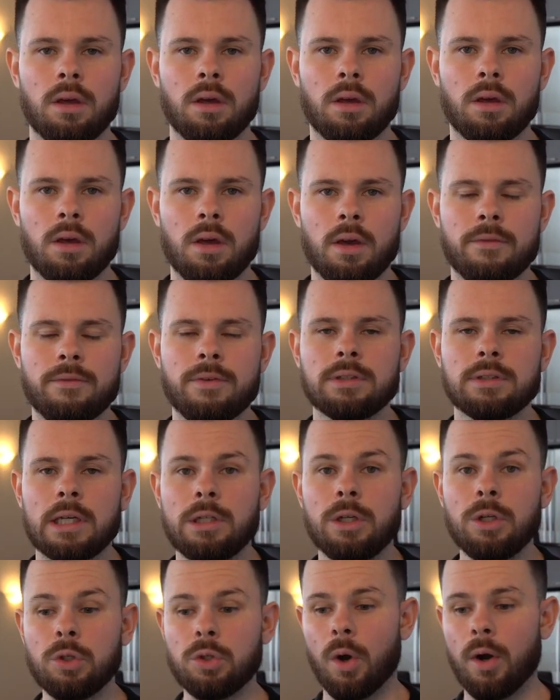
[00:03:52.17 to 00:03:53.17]
If you say
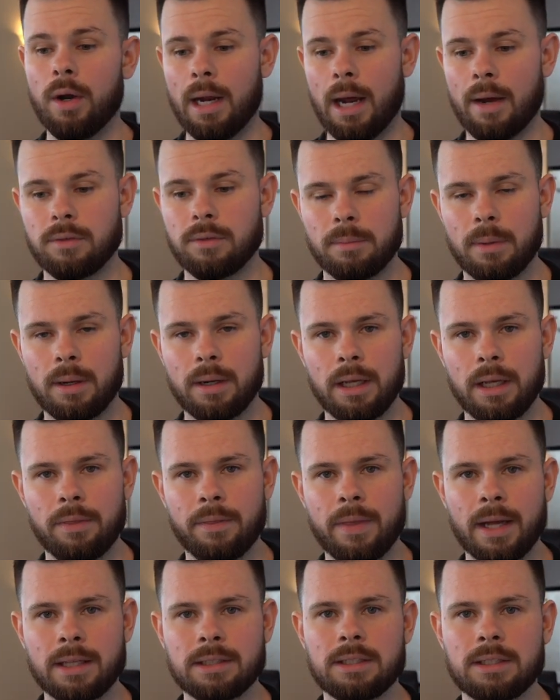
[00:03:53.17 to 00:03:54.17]
you don't have the money,
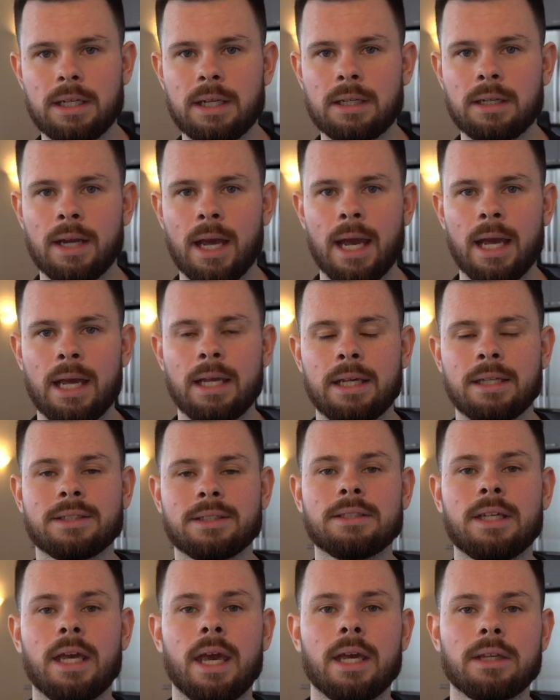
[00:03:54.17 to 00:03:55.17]
that's in a
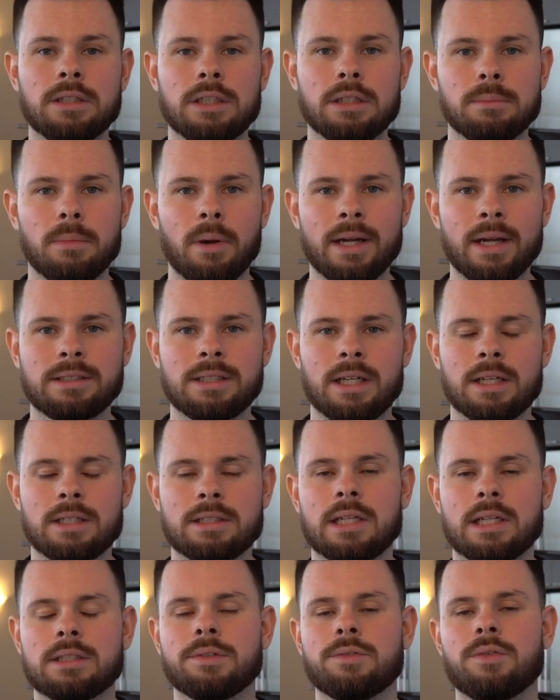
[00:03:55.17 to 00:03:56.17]
scarcity mindset. It's
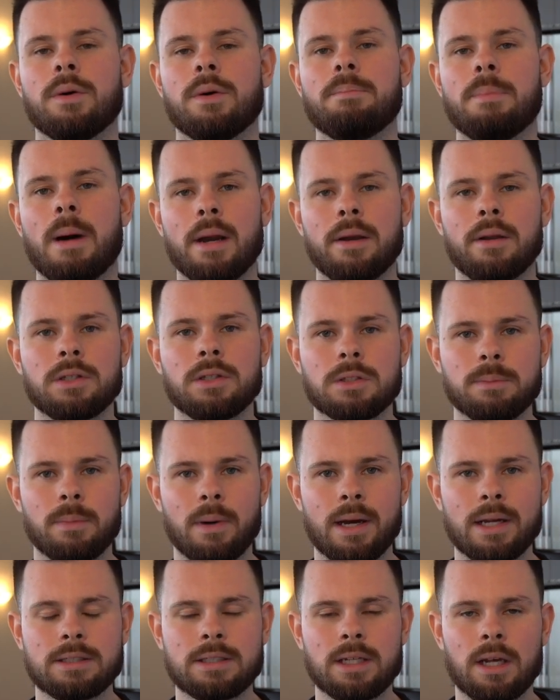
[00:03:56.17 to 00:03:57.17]
less of an abundance
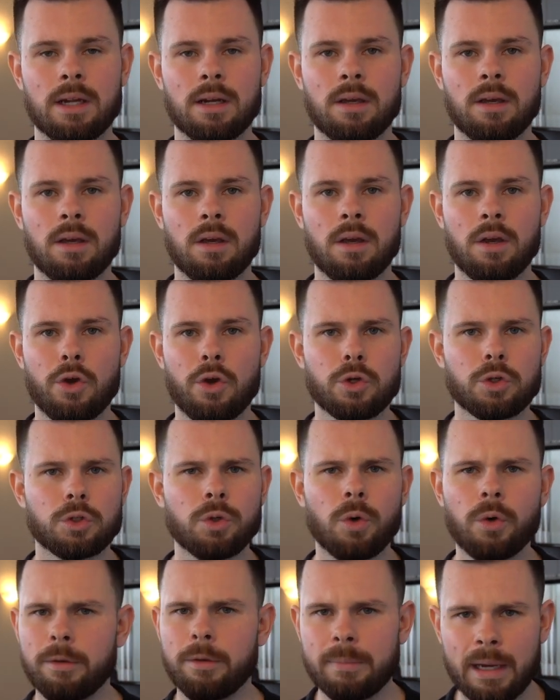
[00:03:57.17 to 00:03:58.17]
mindset.
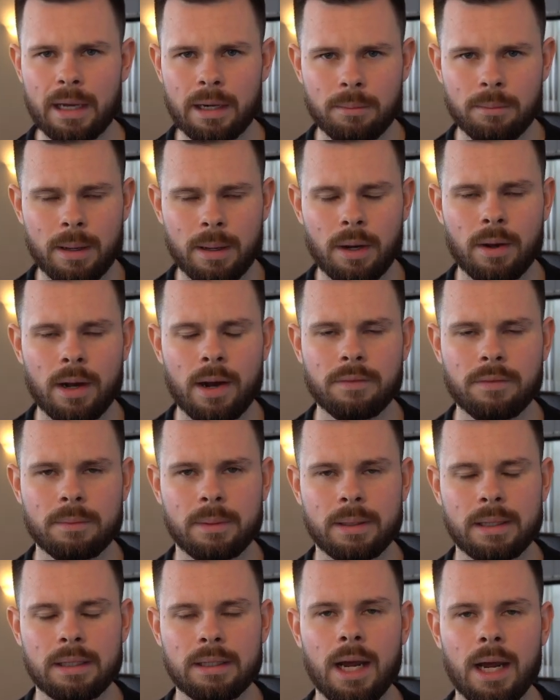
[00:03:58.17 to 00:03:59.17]
Sure, you may not have the
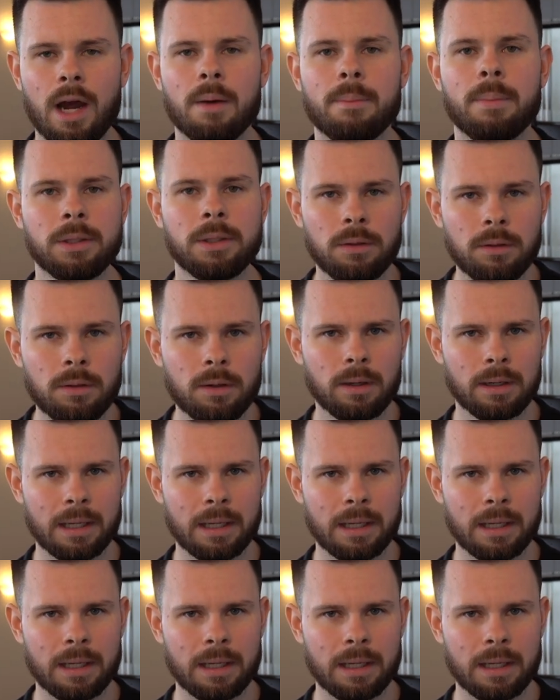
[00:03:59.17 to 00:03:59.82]
money now, but you can get